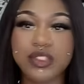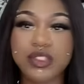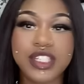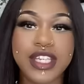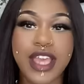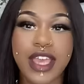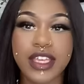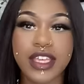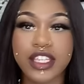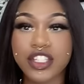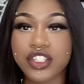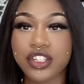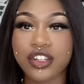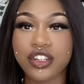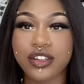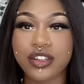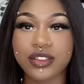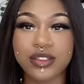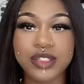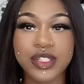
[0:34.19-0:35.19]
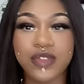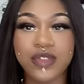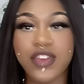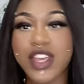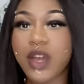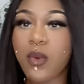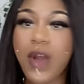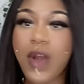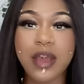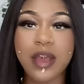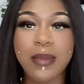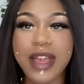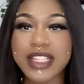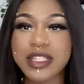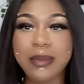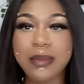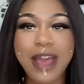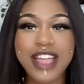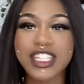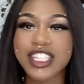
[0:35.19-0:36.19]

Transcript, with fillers: Lucci Gang? It's your girl, Lucci Vee, and welcome back to my